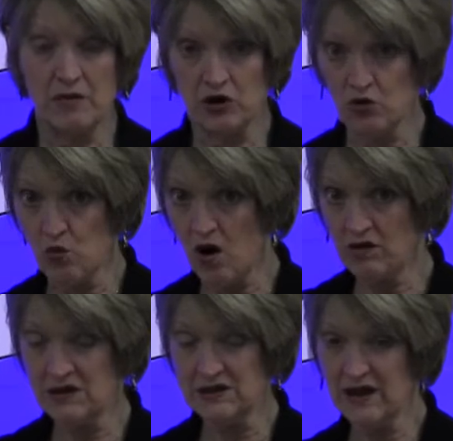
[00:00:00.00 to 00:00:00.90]
but you're
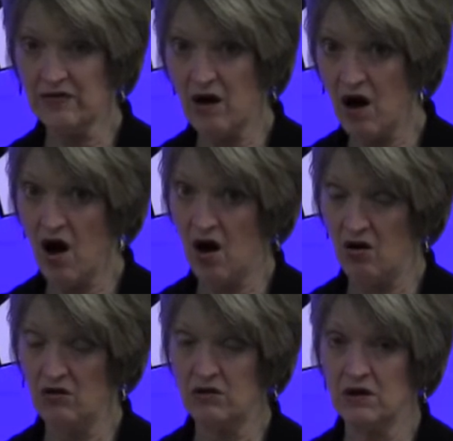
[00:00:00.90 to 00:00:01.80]
walking down the
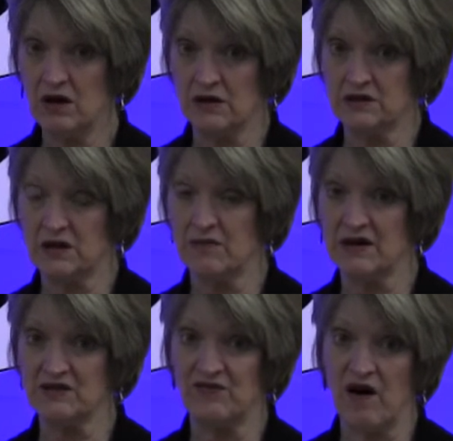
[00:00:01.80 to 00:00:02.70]
hall and
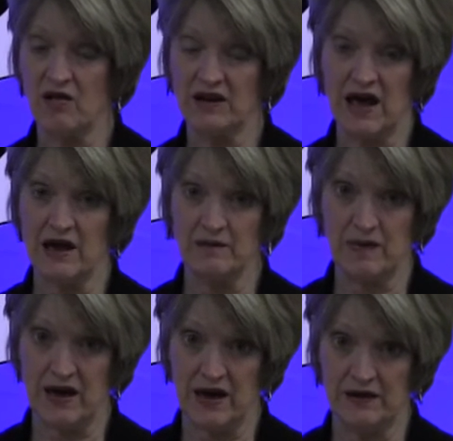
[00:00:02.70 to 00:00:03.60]
somebody's falling out of
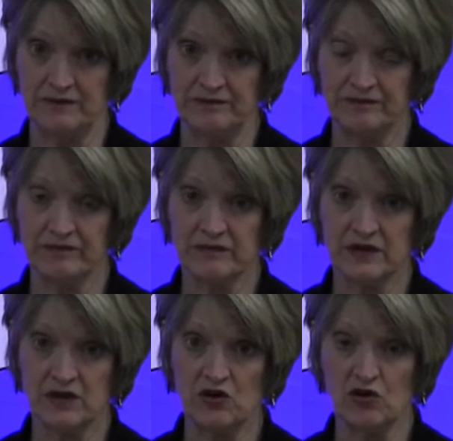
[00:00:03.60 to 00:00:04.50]
bed,
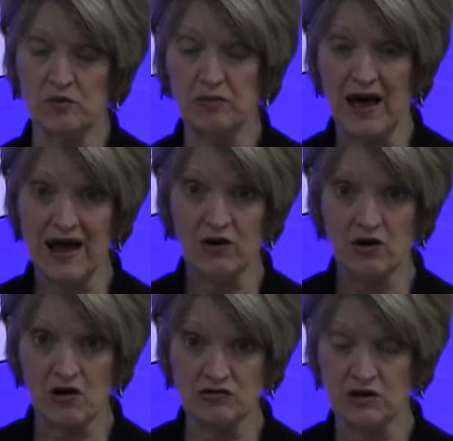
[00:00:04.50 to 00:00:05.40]
your
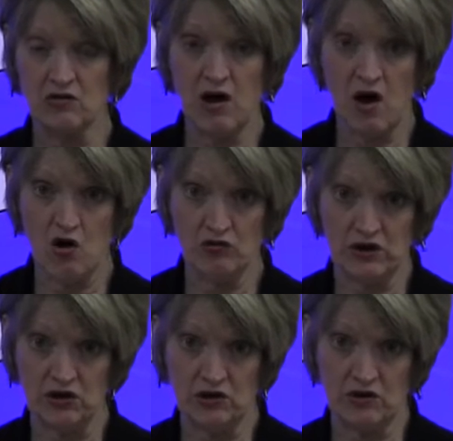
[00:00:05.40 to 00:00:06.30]
bladder goes on hold
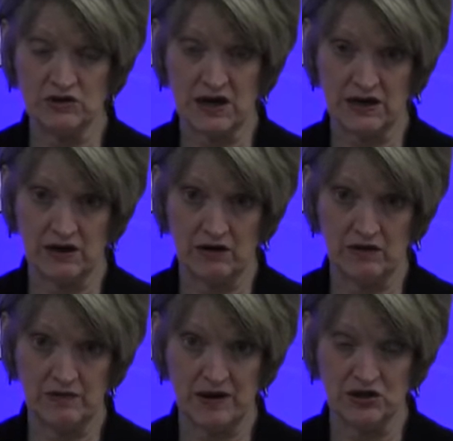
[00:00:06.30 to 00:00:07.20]
and you go take care
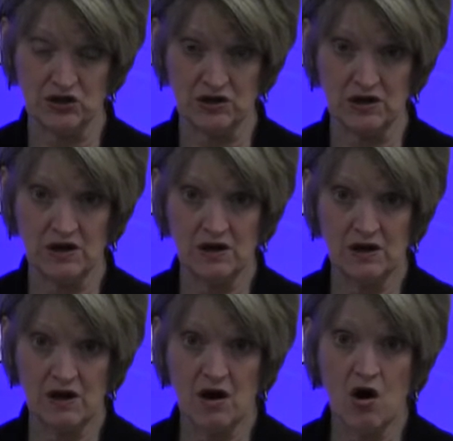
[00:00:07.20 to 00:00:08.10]
of the patient.
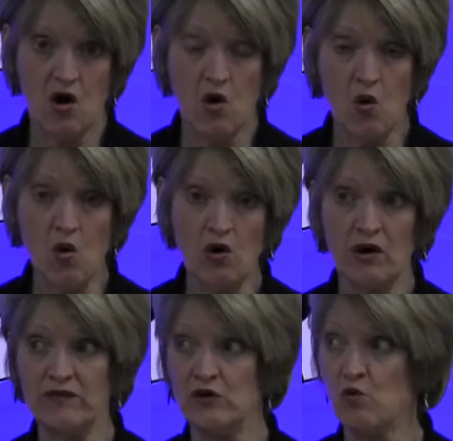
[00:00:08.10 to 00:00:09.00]

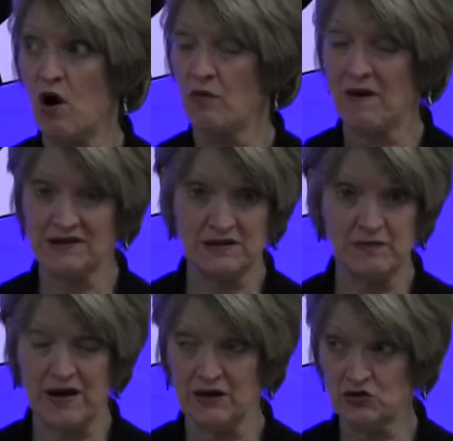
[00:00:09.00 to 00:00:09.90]
Or if you walk by
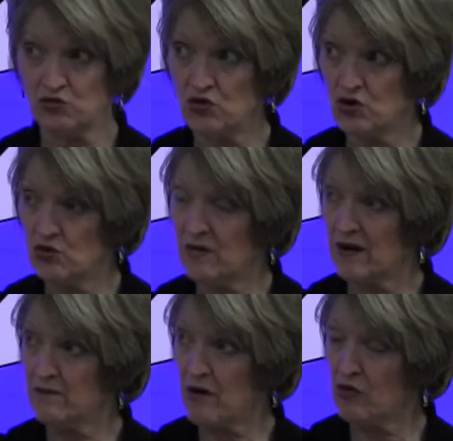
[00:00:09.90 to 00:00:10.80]
somebody's room
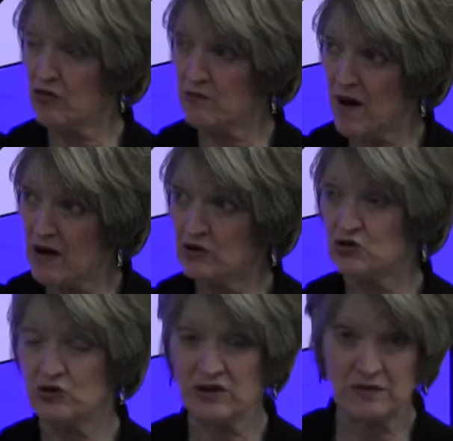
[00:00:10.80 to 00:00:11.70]
and both the
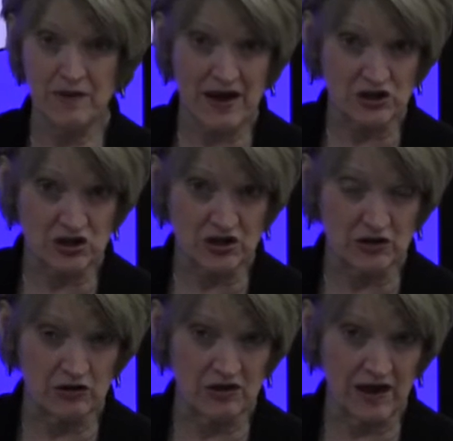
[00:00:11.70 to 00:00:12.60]
monitor and the
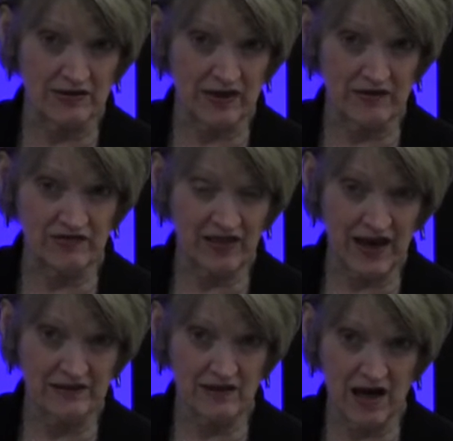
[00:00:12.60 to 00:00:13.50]
patient look like they're
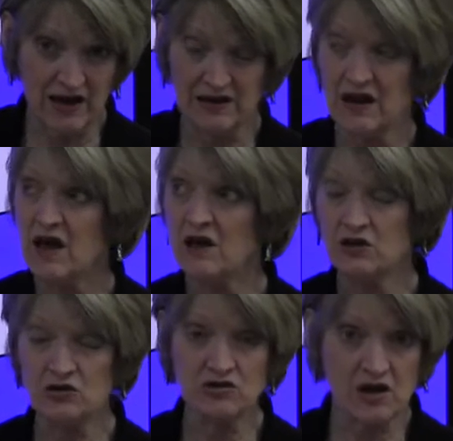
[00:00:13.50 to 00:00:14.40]
flatlined,
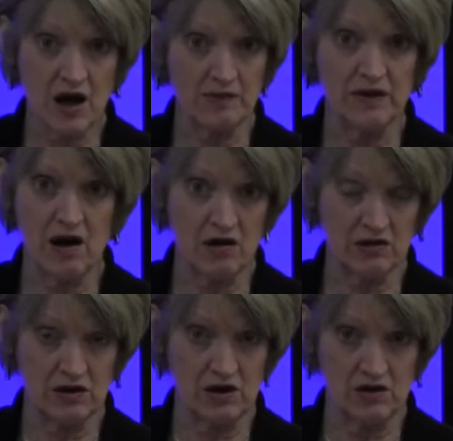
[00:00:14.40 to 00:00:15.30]
you stop and
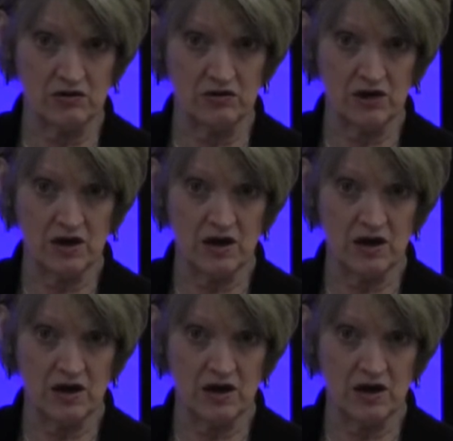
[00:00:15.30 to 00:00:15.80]
call a code.